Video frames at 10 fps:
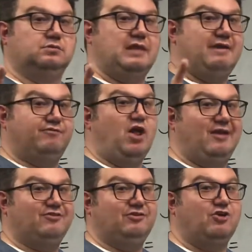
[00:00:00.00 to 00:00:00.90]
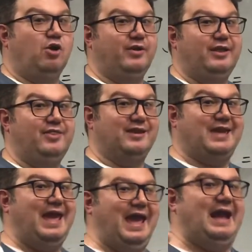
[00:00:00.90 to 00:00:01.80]
that velocity is going in the
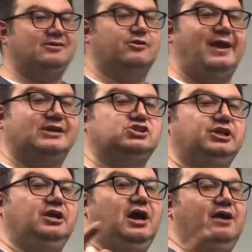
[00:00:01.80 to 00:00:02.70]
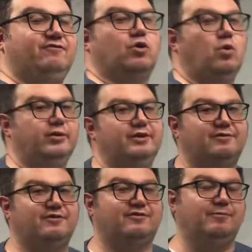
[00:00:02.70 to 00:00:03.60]
k-hat direction of the coordinate
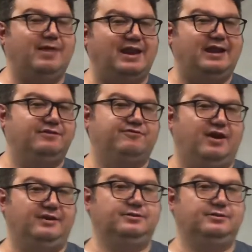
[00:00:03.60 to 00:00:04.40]
system that I defined.